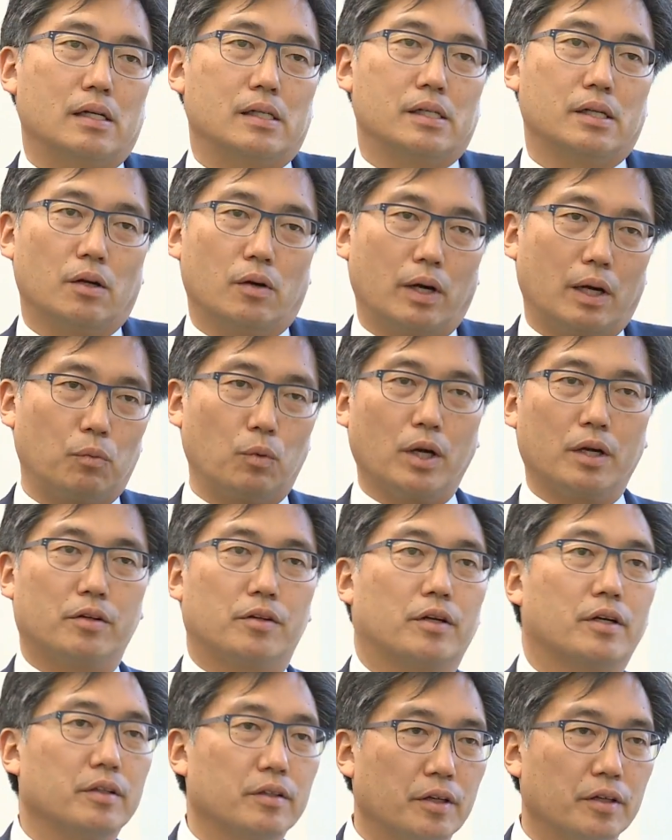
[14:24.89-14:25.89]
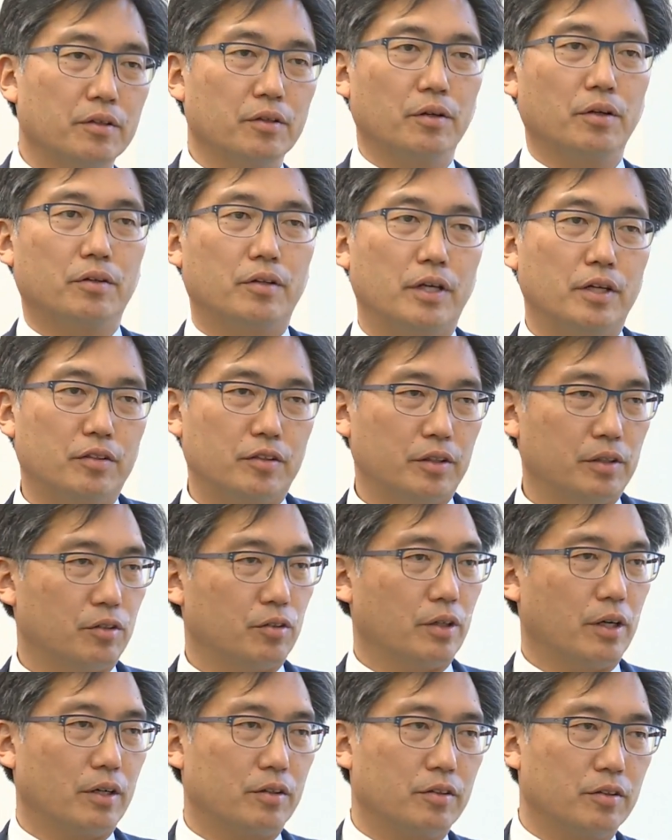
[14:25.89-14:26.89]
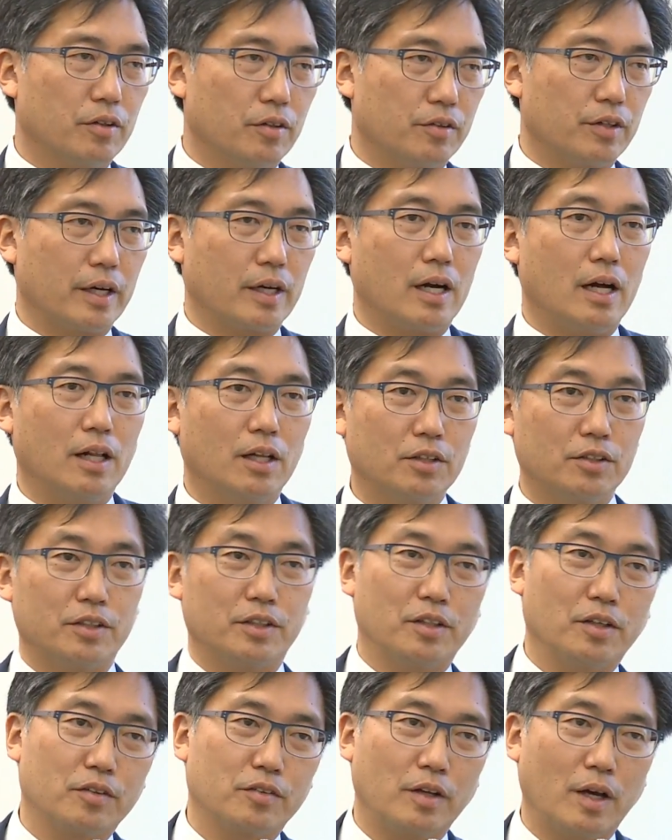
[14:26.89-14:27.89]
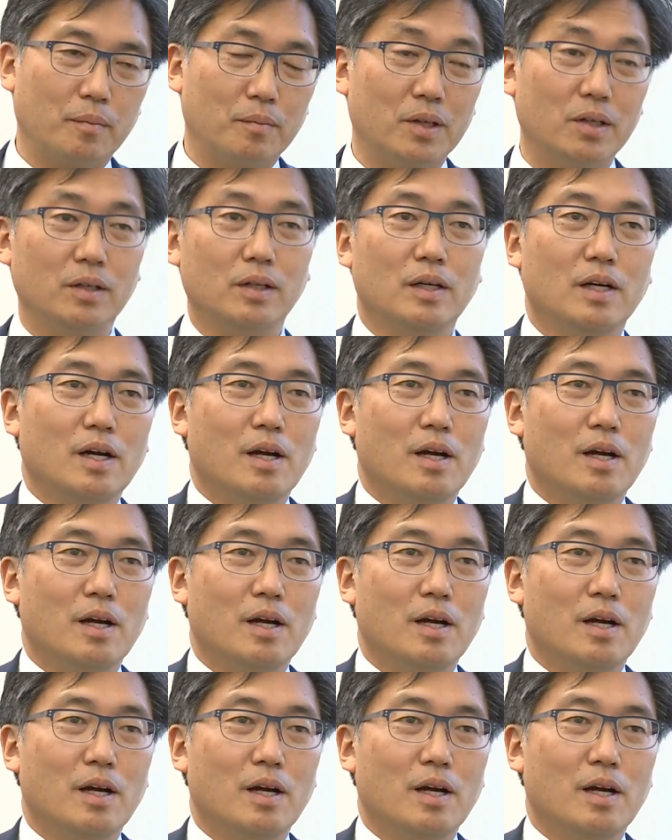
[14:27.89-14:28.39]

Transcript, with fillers: you know, I wanted to continue to teach introduction to psychology in the summer,